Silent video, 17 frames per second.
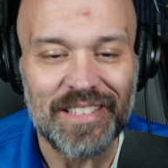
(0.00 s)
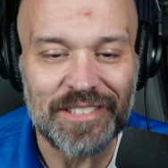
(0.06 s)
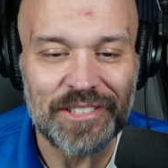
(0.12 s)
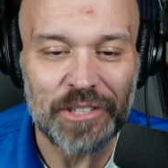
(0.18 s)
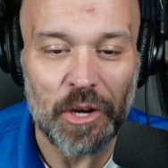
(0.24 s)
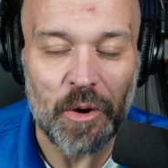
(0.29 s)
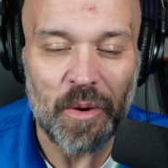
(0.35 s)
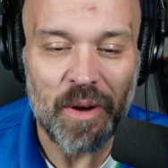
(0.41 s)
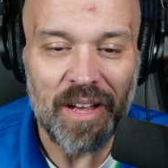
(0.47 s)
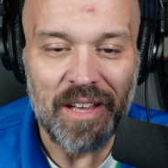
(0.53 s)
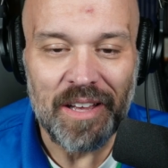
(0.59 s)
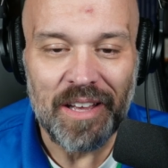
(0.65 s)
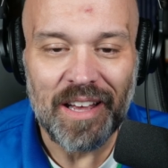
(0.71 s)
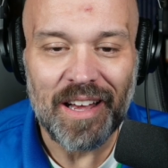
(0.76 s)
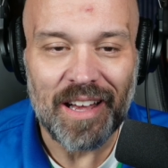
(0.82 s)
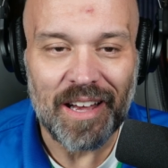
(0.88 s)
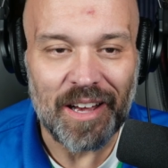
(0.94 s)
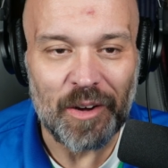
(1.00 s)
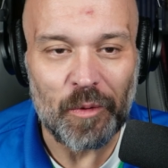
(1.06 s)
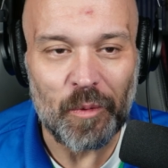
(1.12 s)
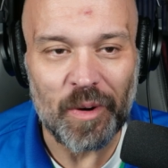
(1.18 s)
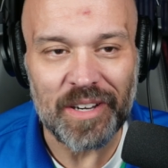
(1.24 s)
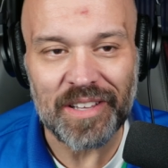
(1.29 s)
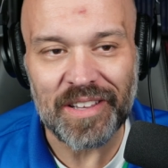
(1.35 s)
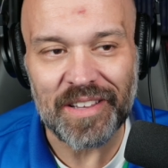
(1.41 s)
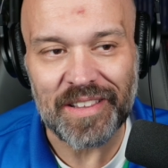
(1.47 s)
So
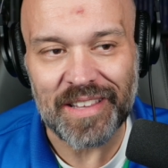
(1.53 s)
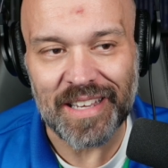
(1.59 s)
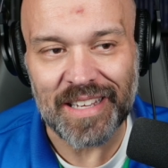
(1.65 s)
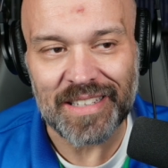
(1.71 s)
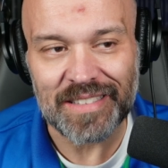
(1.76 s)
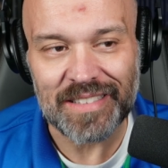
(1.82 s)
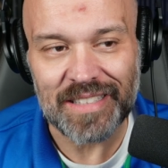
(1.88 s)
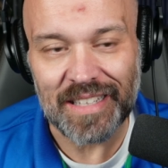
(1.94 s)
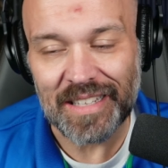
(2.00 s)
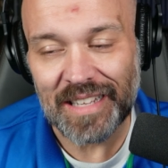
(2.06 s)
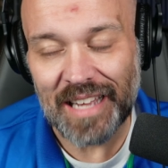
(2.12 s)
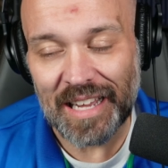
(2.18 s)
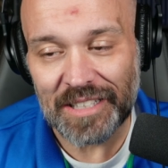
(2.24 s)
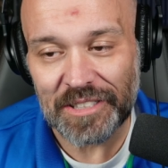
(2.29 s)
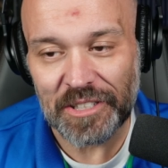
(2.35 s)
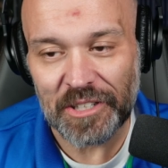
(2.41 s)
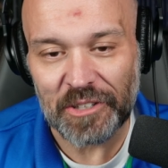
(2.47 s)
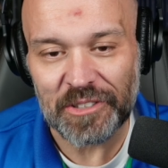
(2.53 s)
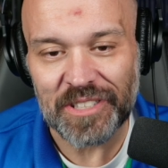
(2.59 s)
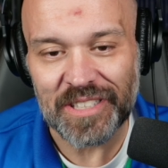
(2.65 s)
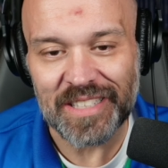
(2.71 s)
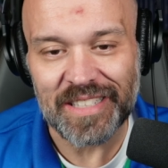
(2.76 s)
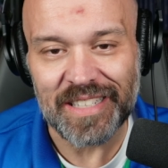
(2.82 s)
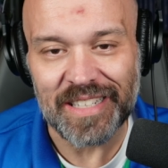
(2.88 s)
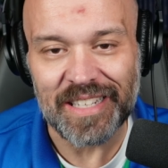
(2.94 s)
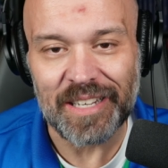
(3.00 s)
one of the things that, as an
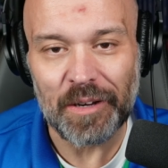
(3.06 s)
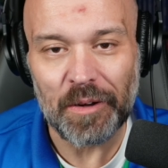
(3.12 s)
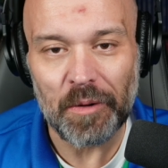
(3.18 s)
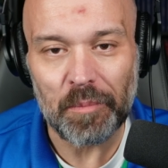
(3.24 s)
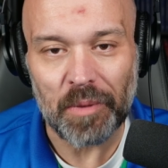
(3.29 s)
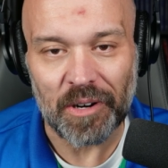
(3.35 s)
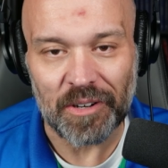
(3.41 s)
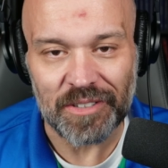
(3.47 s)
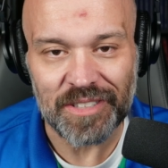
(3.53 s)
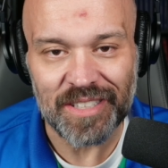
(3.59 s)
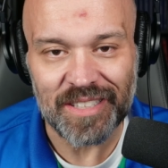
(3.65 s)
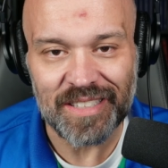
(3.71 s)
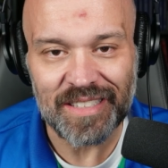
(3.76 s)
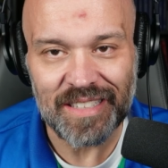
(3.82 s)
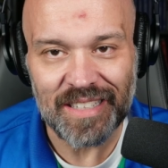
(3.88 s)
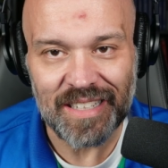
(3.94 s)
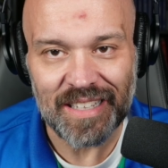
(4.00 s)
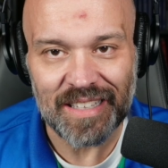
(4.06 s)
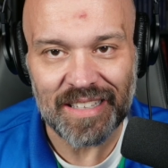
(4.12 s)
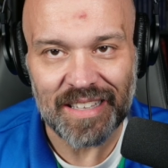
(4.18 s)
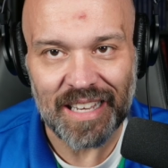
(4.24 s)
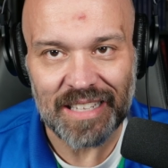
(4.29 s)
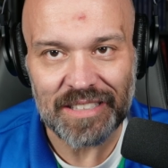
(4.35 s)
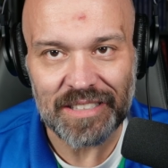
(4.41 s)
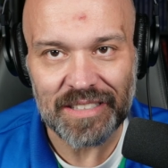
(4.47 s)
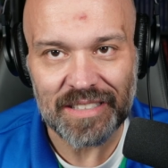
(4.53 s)
OCD person,
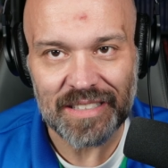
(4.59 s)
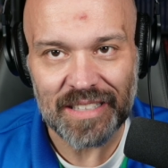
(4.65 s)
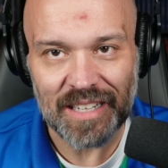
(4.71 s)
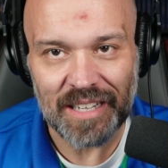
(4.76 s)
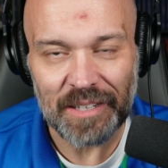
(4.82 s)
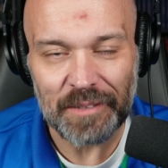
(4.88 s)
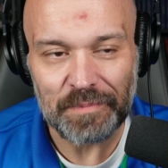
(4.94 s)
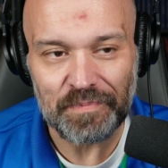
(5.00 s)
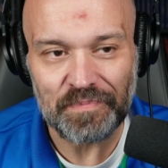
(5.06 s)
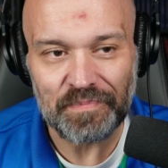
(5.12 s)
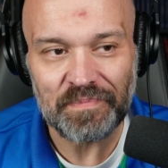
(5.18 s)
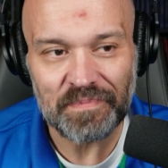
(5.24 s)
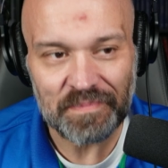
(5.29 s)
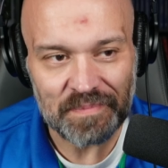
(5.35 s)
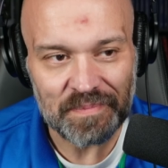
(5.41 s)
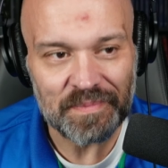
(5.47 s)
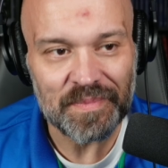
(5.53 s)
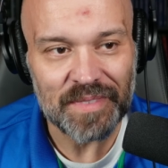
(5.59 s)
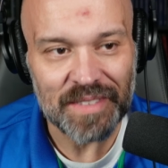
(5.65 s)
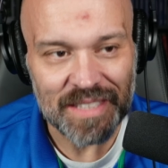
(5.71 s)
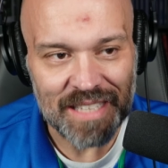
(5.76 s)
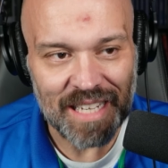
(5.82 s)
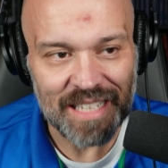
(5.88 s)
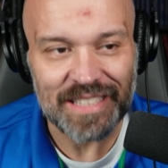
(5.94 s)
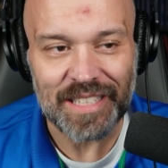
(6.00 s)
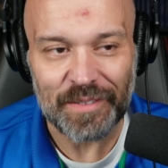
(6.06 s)
that's
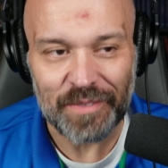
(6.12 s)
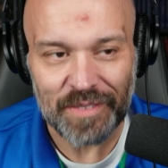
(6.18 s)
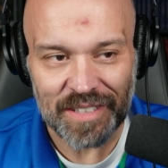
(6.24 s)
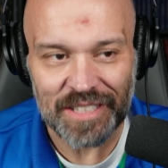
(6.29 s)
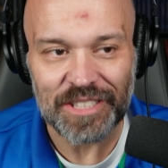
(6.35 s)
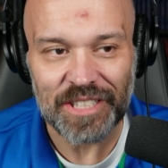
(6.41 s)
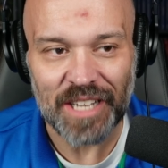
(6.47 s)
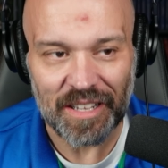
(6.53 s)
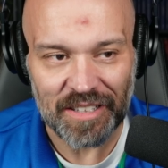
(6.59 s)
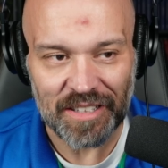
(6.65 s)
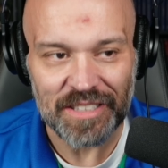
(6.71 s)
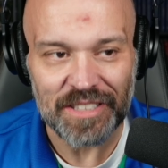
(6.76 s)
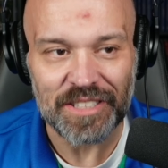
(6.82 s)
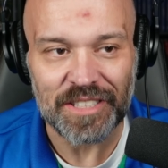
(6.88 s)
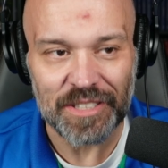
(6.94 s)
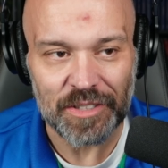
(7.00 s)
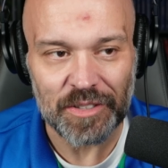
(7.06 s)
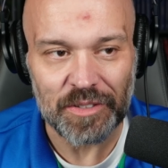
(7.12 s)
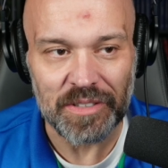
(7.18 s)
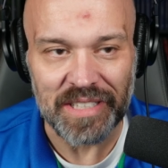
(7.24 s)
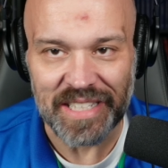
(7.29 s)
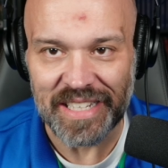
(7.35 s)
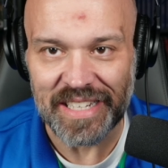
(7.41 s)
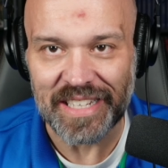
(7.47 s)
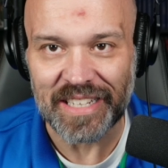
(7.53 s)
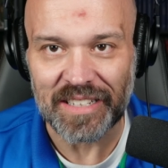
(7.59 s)
it's definitely a challenge is
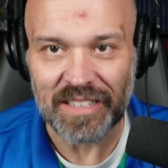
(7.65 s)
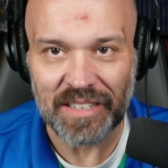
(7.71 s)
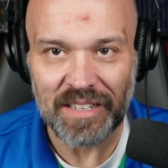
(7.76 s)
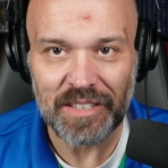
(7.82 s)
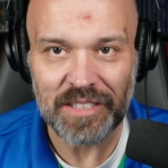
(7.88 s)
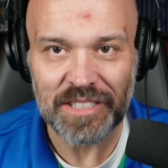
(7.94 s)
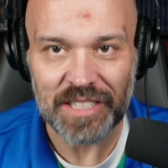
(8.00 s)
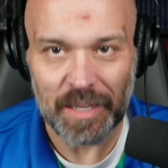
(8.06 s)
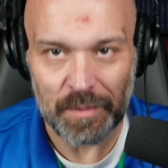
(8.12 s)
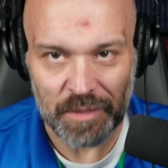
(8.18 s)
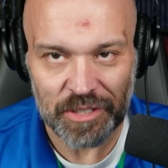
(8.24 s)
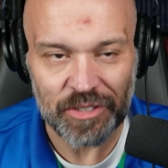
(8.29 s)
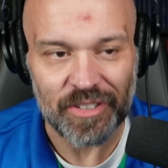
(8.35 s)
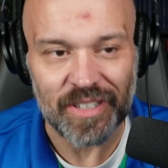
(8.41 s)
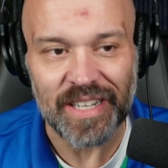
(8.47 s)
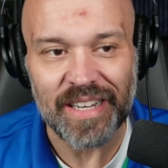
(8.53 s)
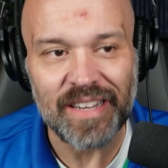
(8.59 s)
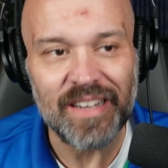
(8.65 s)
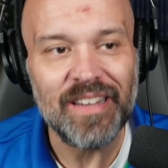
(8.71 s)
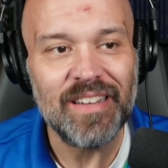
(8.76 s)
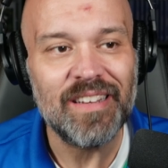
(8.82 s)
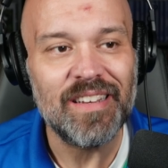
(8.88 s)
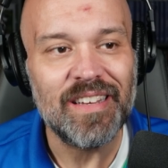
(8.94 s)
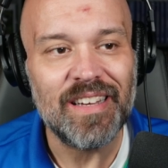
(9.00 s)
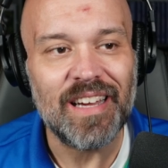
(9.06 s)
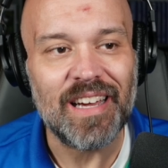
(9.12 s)
needing symmetry
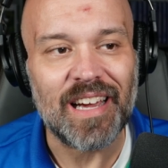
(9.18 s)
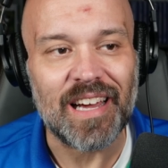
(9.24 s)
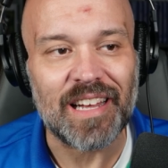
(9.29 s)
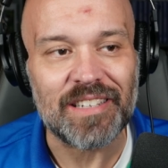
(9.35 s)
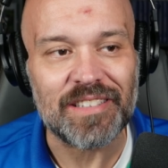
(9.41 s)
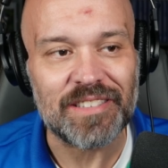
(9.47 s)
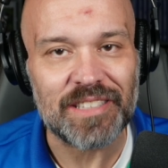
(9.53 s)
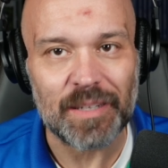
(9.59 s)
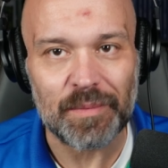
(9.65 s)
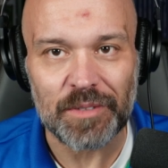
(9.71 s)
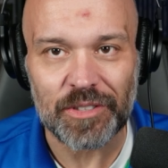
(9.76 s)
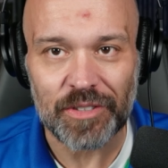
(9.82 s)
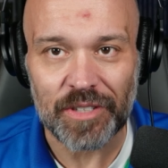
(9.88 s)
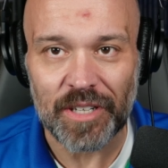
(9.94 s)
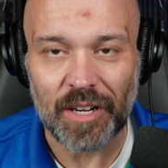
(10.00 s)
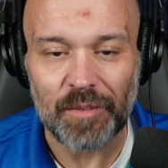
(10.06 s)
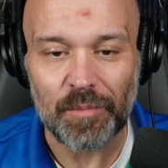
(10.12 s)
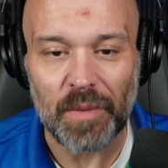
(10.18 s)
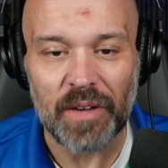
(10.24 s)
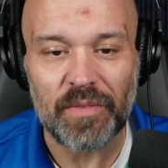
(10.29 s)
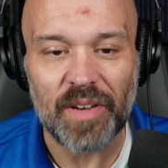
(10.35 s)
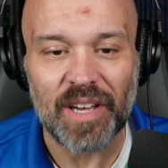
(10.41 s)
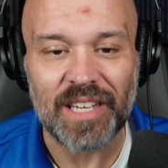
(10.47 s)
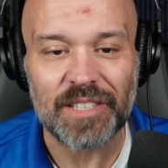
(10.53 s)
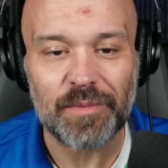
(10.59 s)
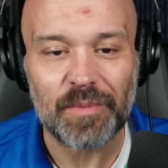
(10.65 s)
and symmetry on my
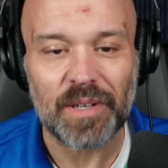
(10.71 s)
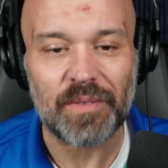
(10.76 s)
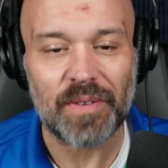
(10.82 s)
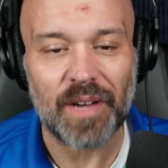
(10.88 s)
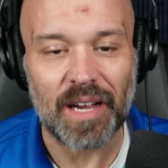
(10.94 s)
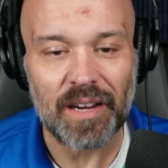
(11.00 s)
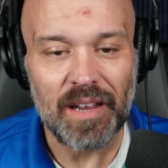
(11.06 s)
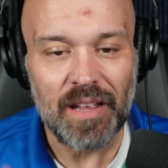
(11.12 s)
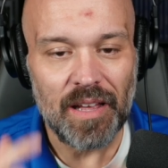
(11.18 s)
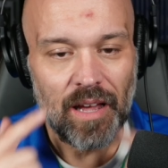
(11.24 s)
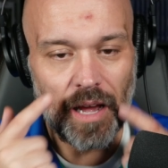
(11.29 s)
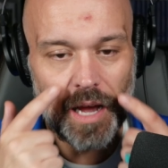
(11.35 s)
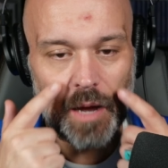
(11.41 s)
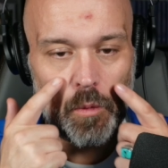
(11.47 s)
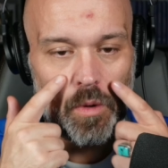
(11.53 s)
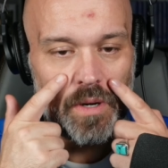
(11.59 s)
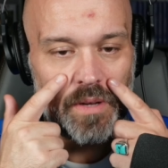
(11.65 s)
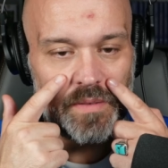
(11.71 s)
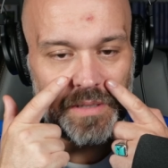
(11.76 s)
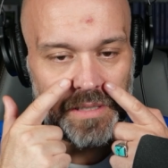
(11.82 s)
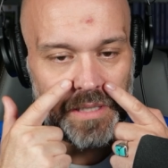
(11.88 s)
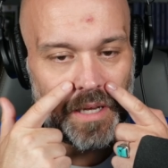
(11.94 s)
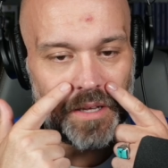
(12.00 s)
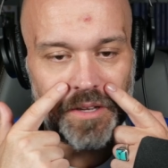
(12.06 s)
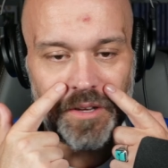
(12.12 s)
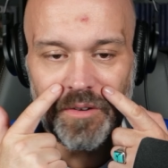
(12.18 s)
face. Matter of fact, I won't even
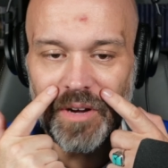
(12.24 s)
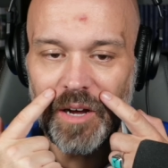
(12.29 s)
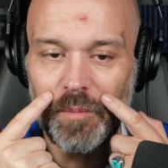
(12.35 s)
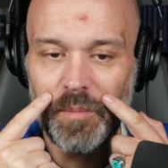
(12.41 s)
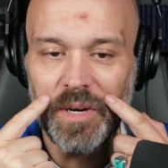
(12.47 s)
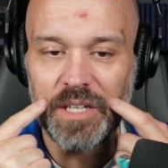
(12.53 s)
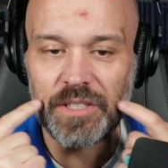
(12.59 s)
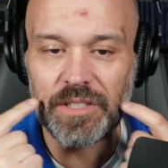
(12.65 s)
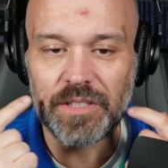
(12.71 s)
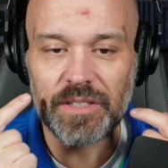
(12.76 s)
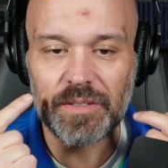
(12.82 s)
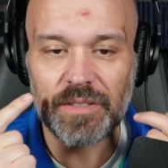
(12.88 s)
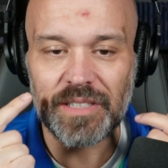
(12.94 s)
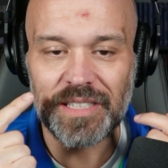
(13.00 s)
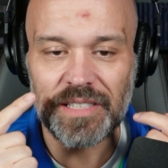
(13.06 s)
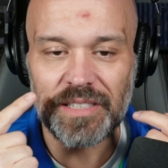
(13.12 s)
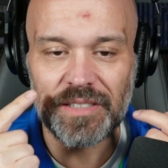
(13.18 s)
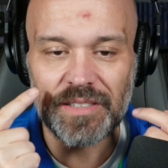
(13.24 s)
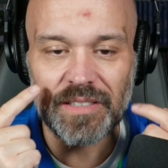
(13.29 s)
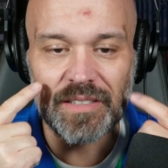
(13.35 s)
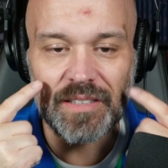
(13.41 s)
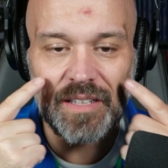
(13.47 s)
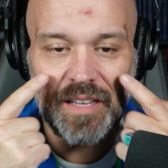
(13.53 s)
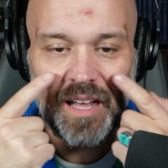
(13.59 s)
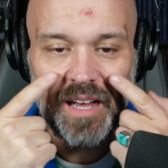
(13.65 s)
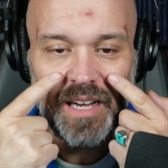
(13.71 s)
tell you how much these
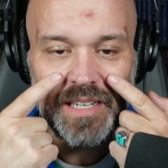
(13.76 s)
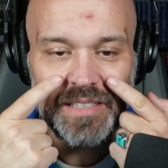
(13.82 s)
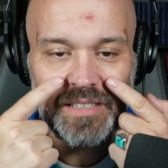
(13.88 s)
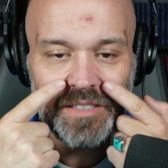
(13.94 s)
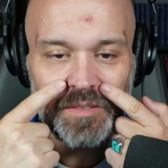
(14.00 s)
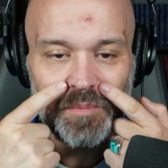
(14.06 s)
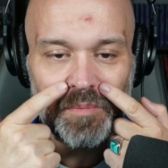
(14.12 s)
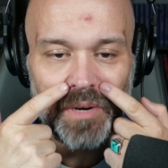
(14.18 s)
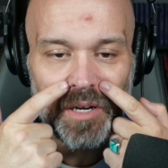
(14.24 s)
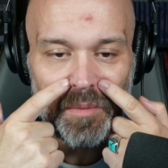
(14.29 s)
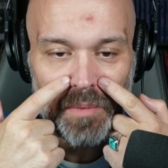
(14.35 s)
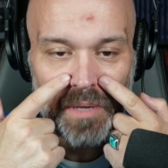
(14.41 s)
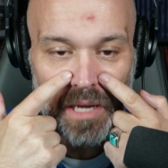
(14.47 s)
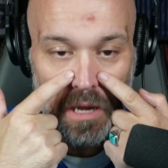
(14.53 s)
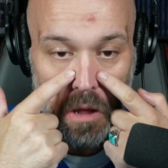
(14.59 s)
lines bug me.